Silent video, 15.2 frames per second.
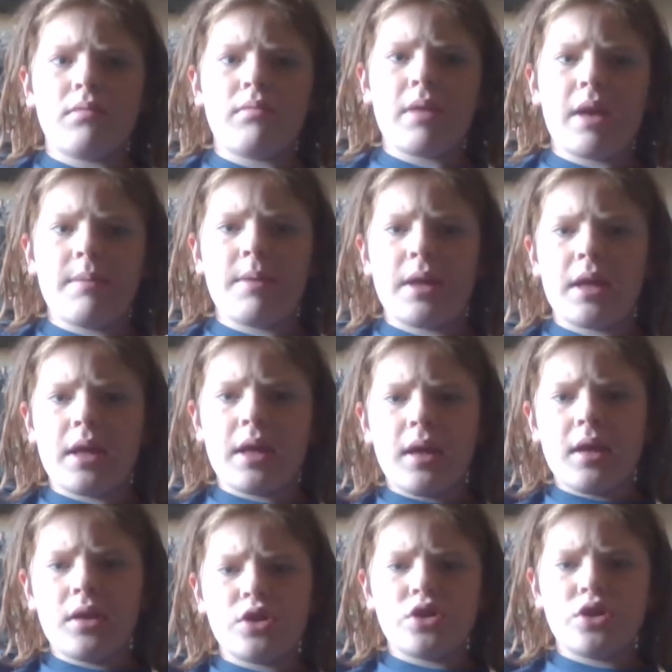
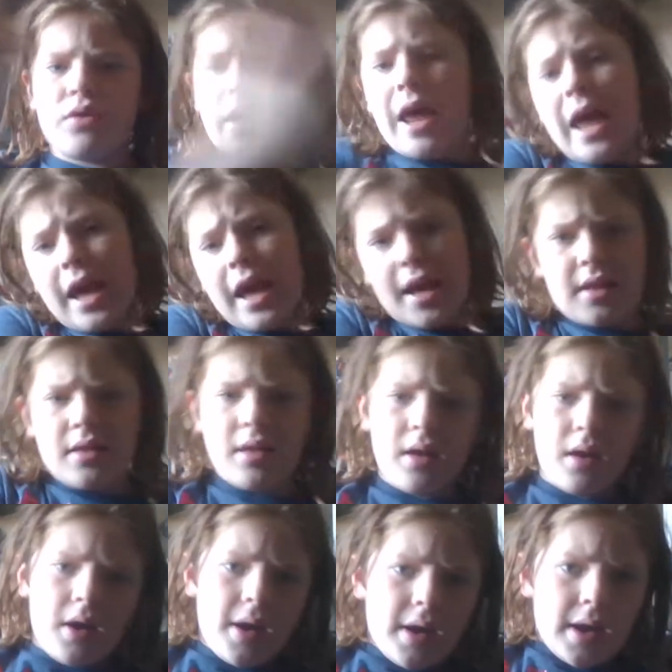maybe June
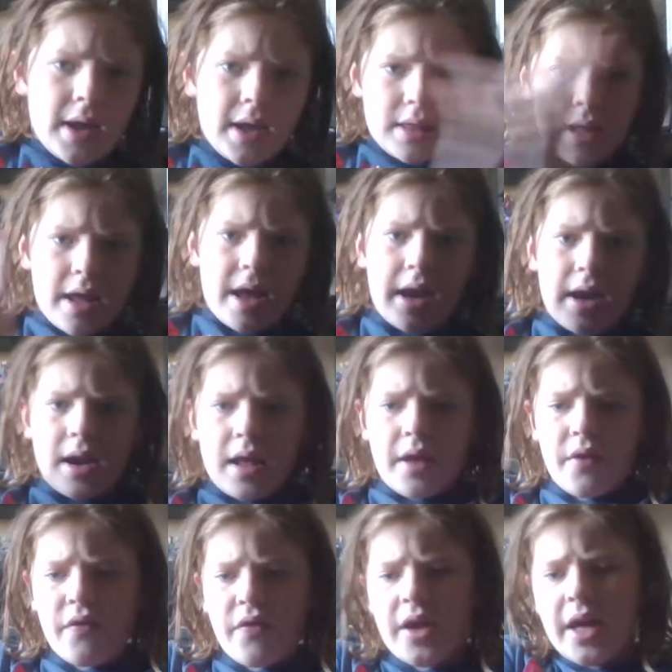8th. And then
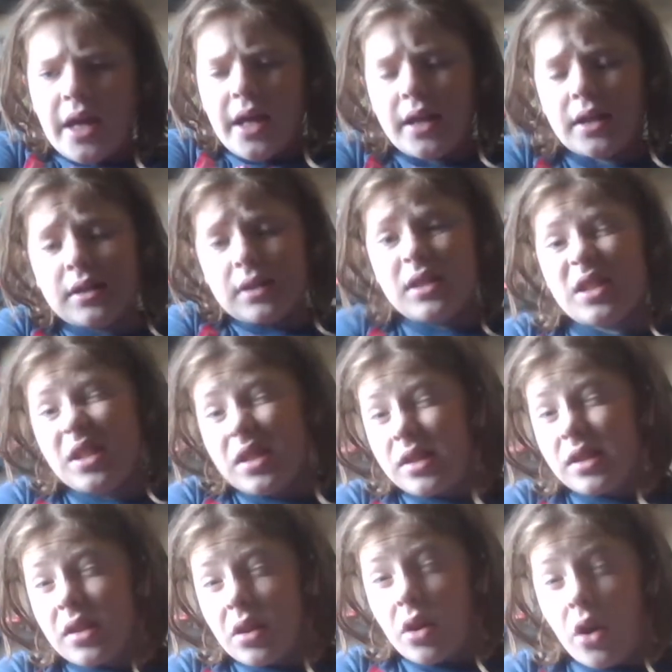if it
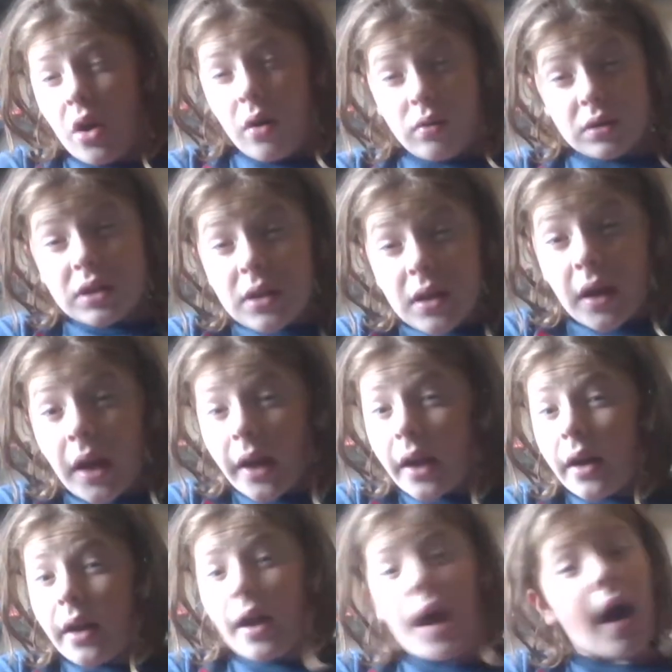goes
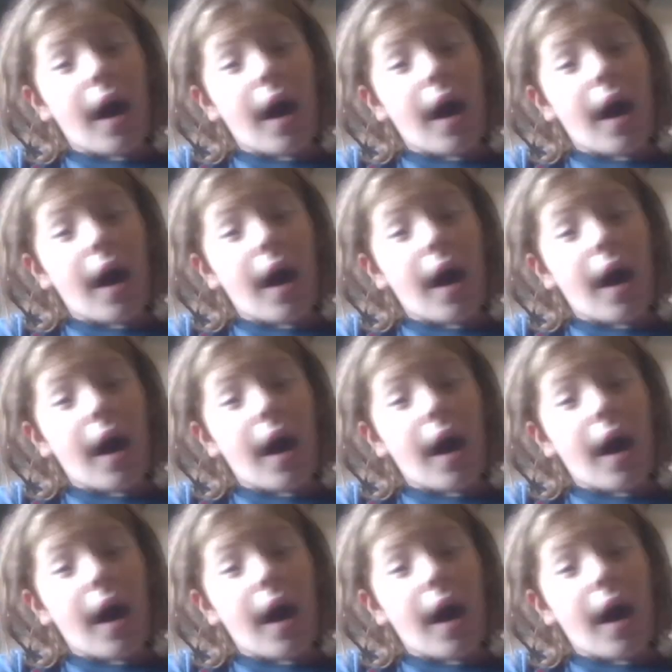good,